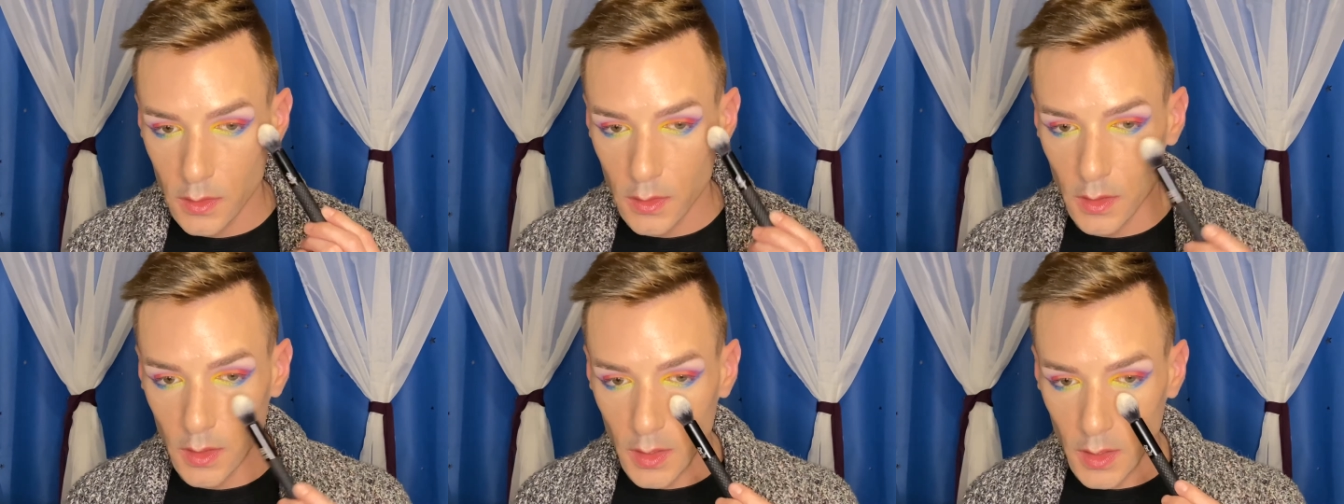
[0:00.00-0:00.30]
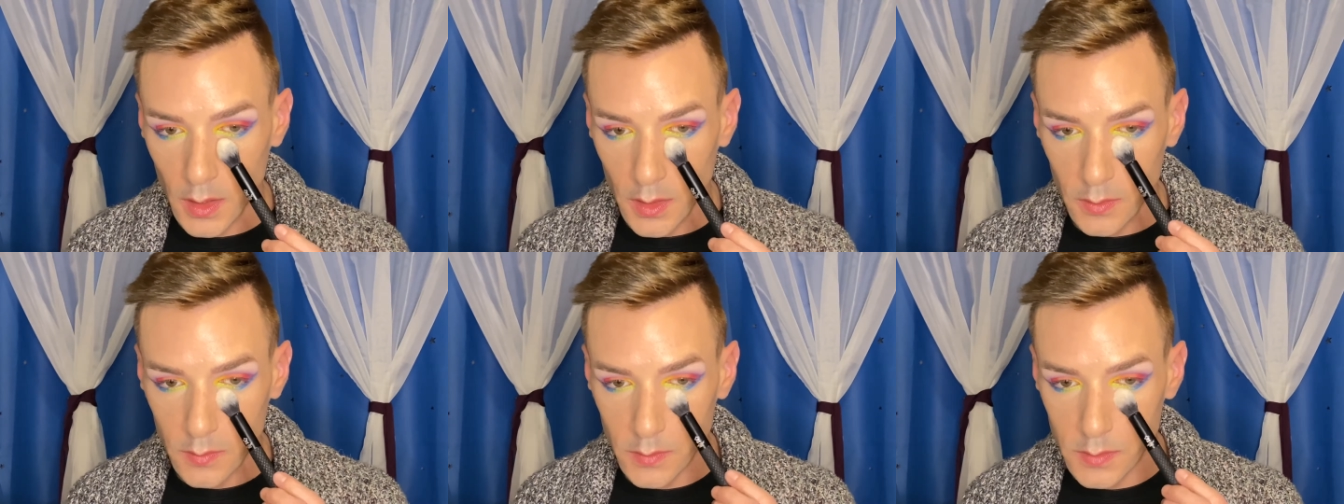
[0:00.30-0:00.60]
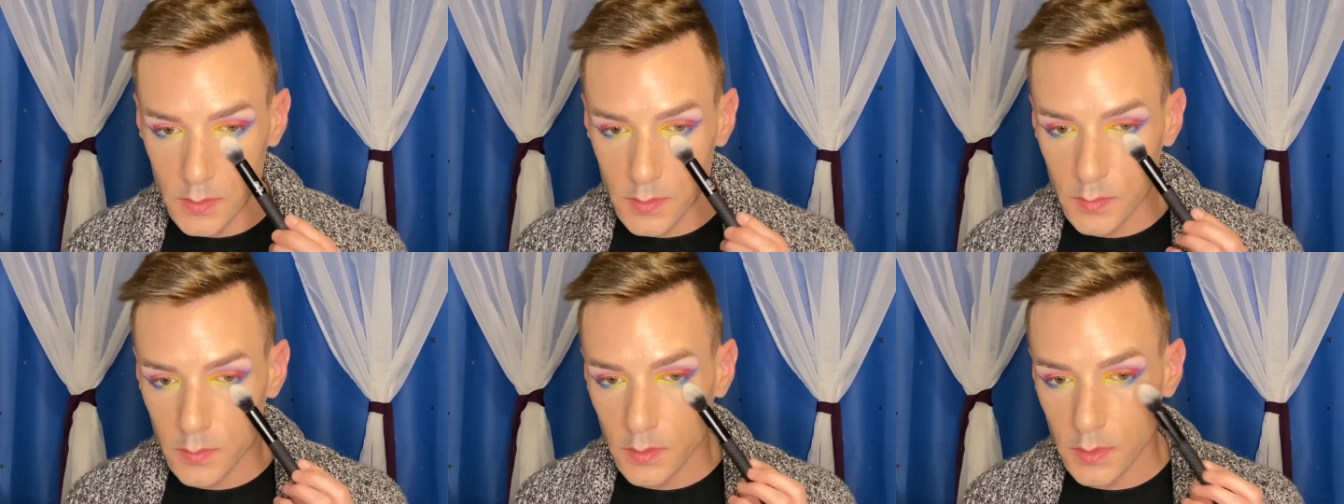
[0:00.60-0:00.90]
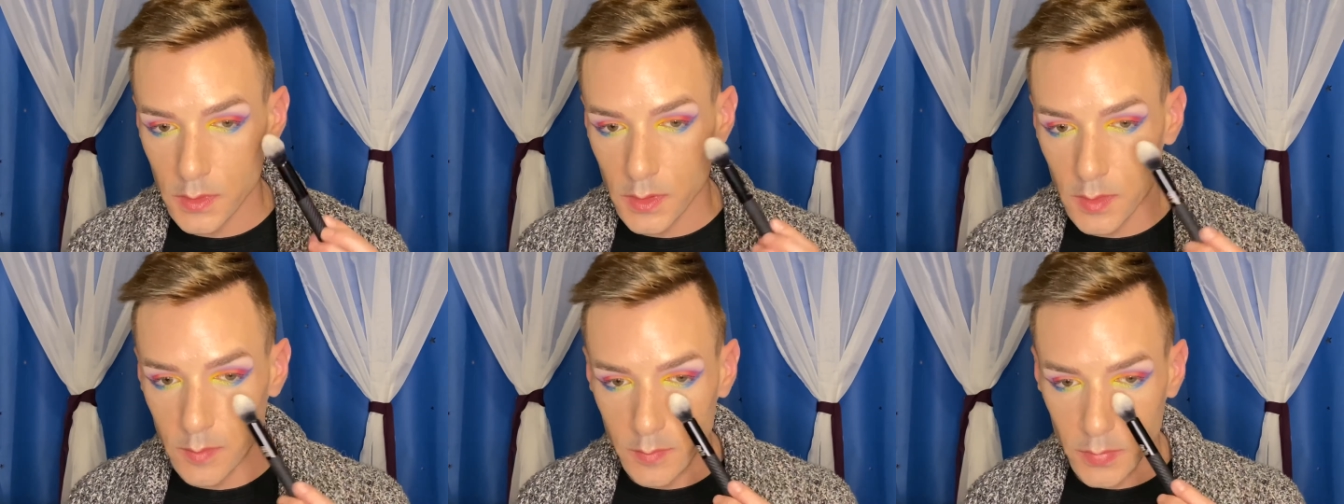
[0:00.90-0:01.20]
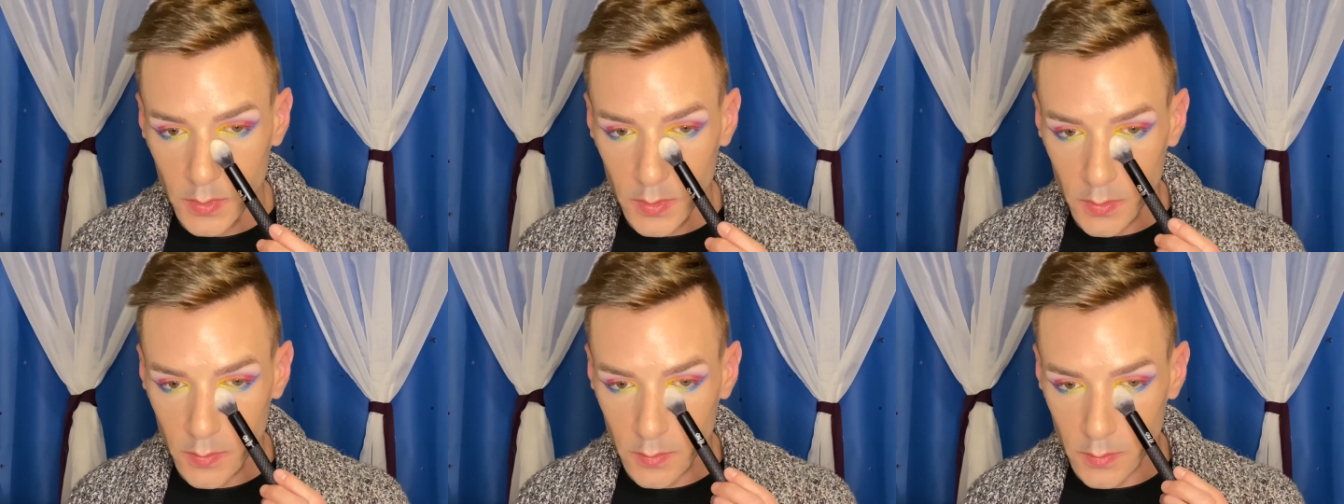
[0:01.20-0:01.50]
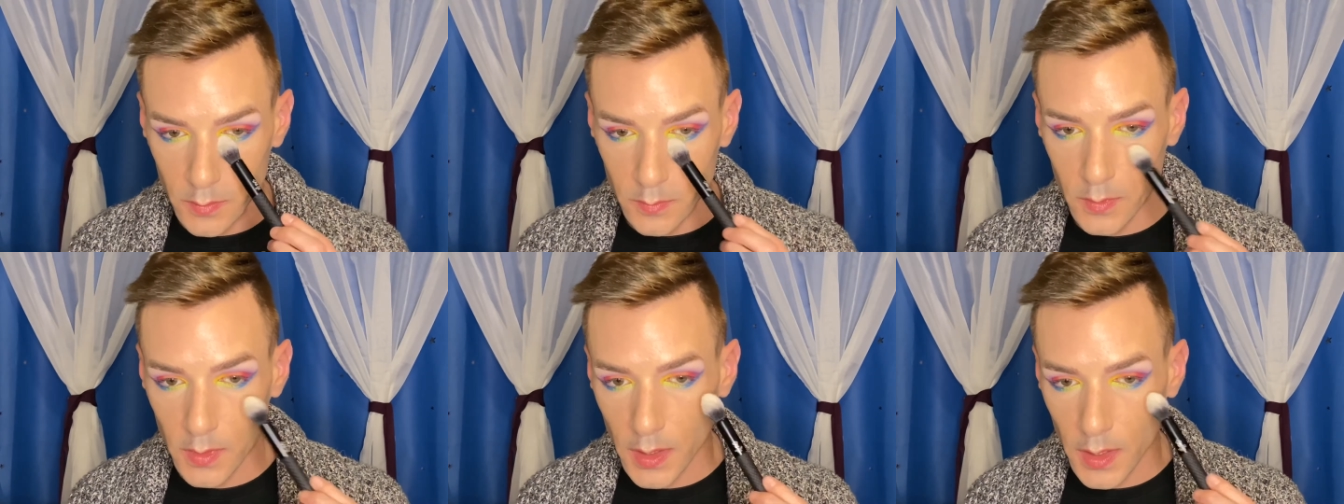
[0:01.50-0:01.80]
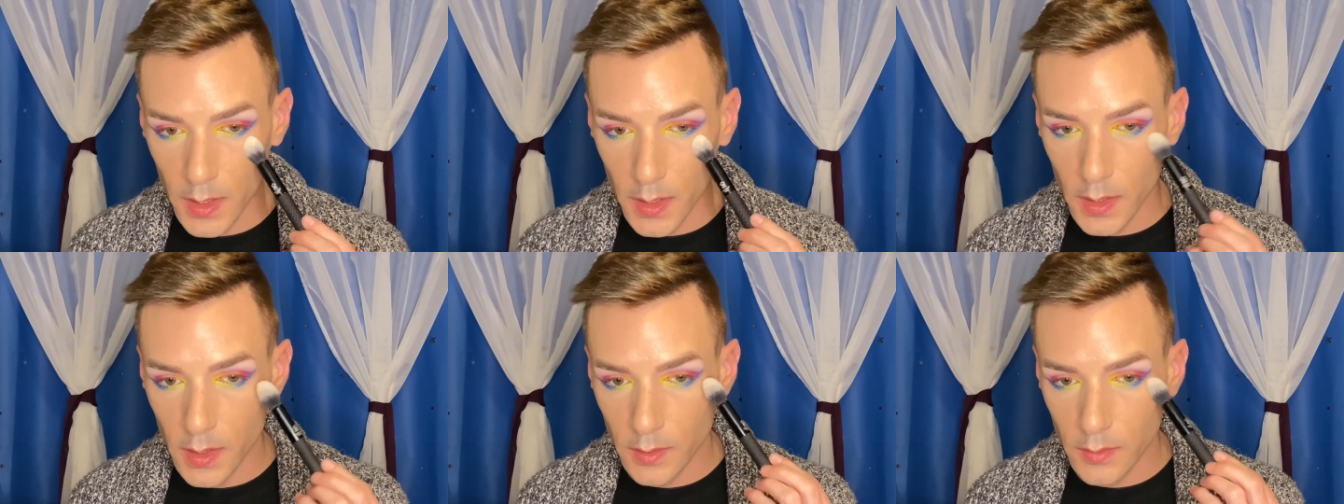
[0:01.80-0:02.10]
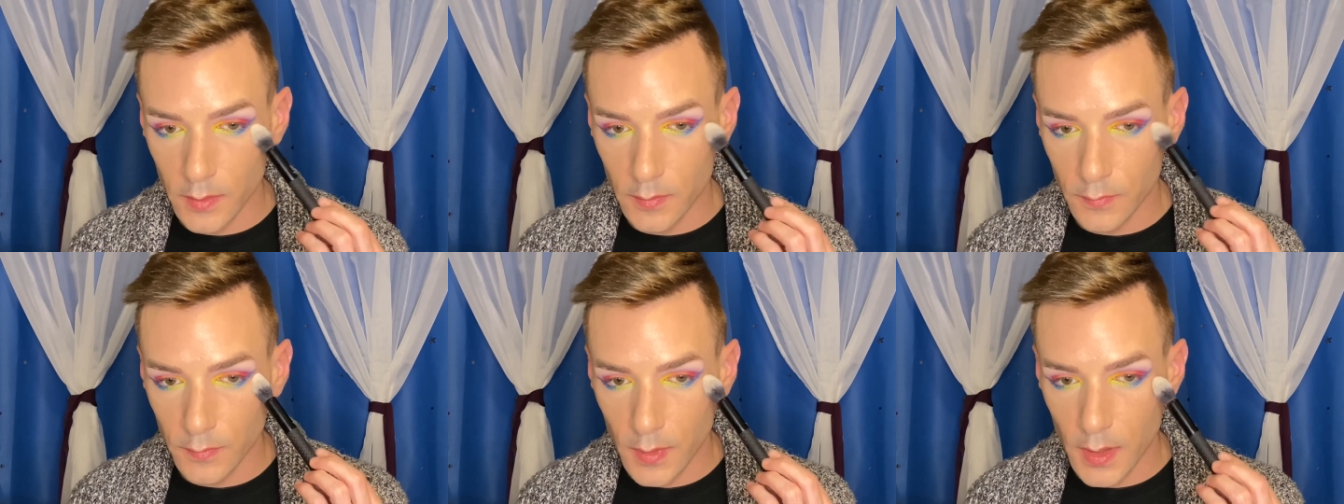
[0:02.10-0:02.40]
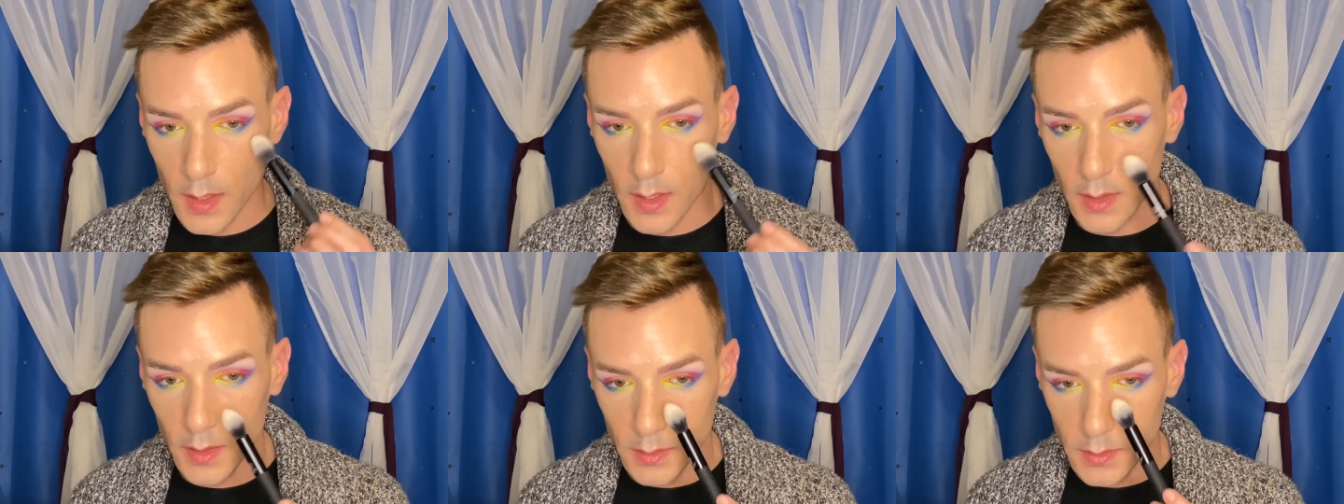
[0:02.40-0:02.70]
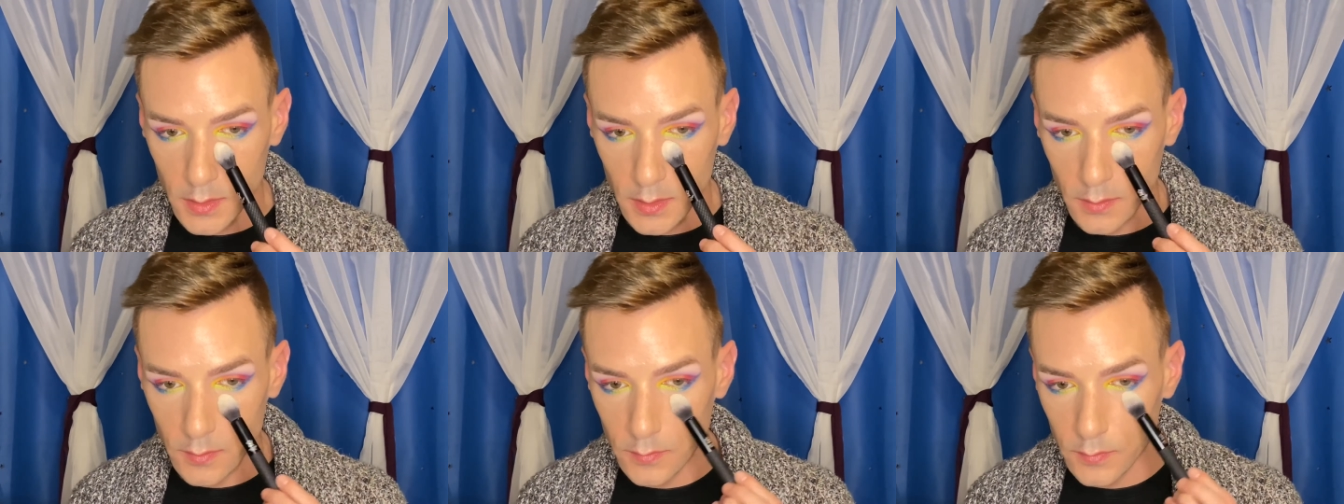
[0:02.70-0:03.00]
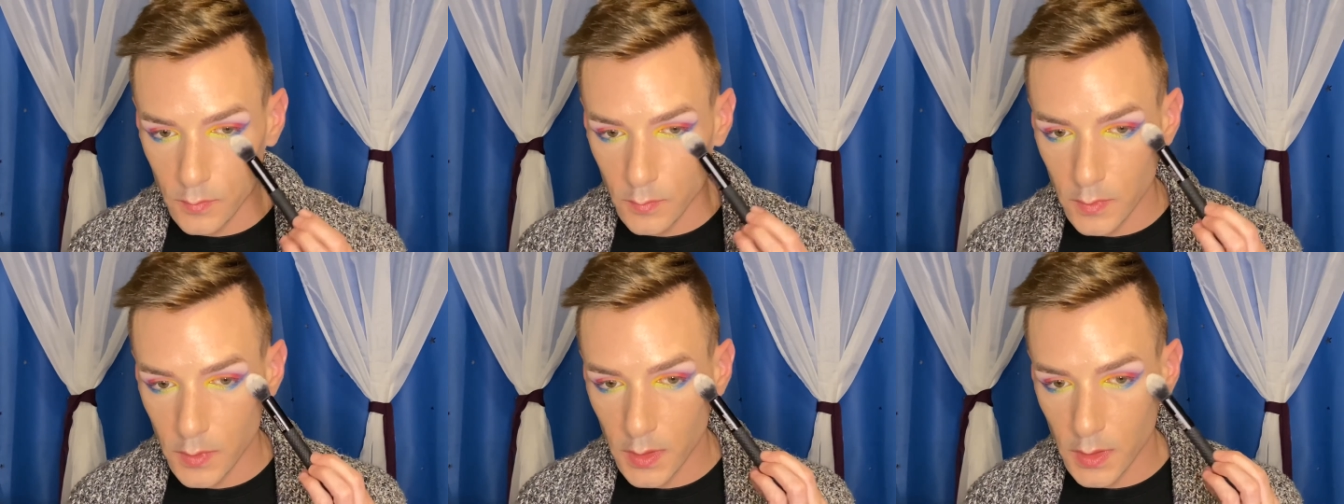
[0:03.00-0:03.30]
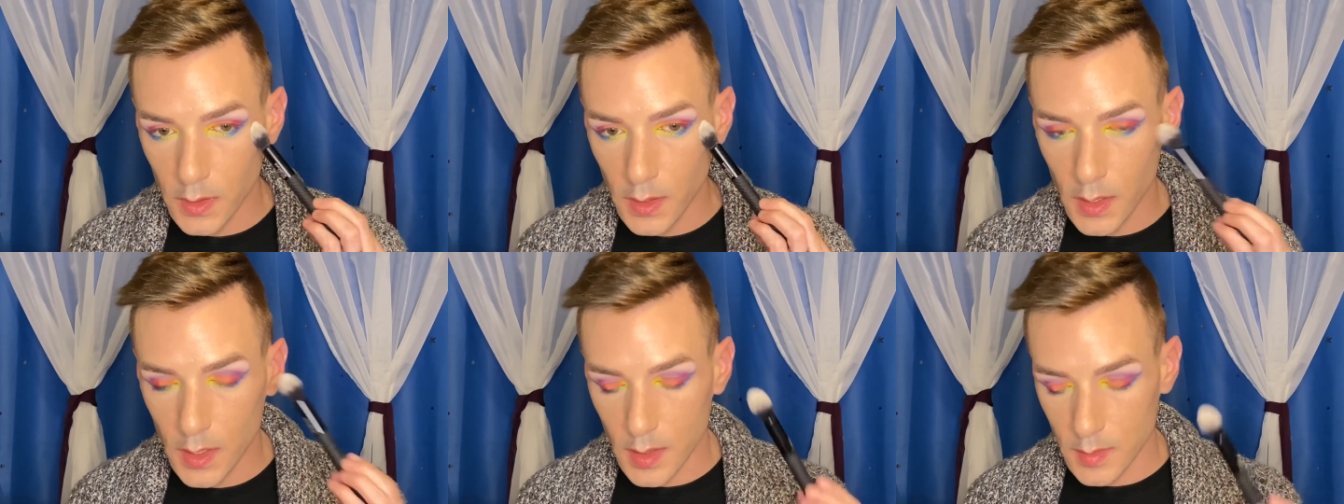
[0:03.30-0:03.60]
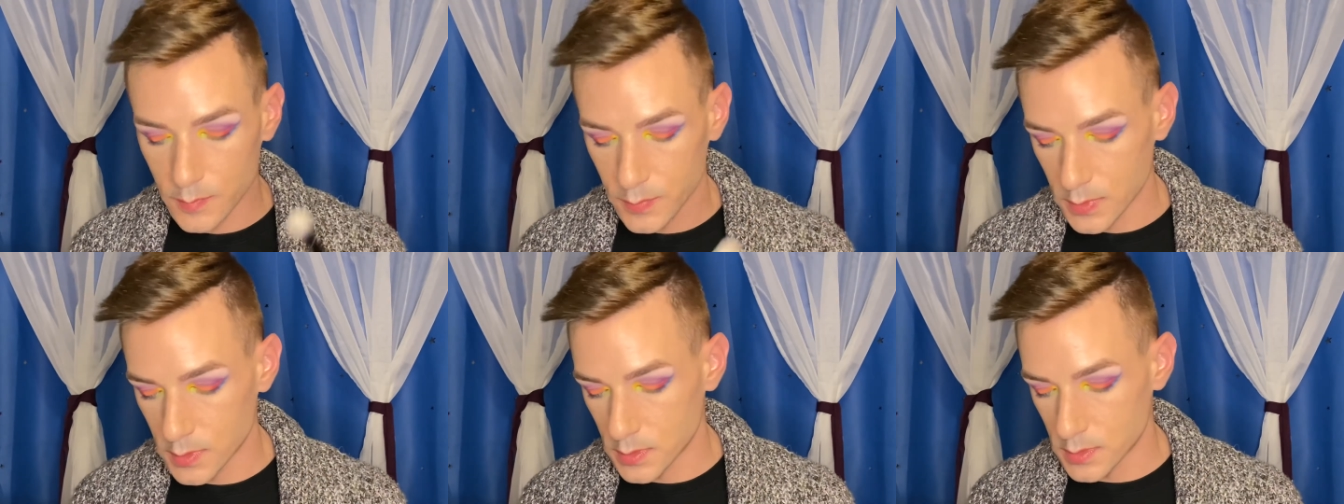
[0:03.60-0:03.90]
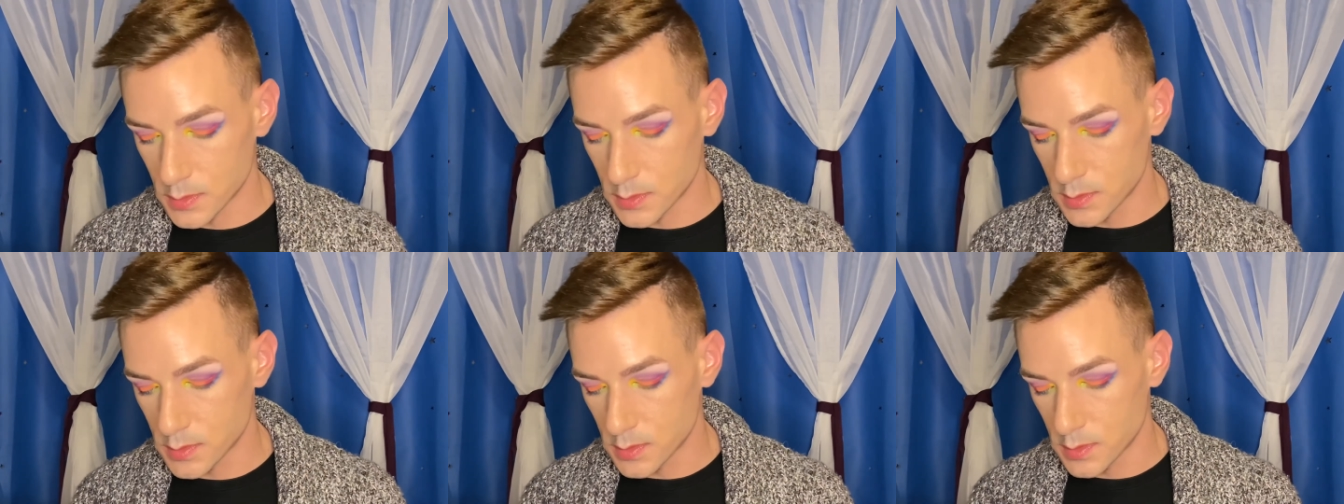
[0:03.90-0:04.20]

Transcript: I was really blown away at the fact of what had happened.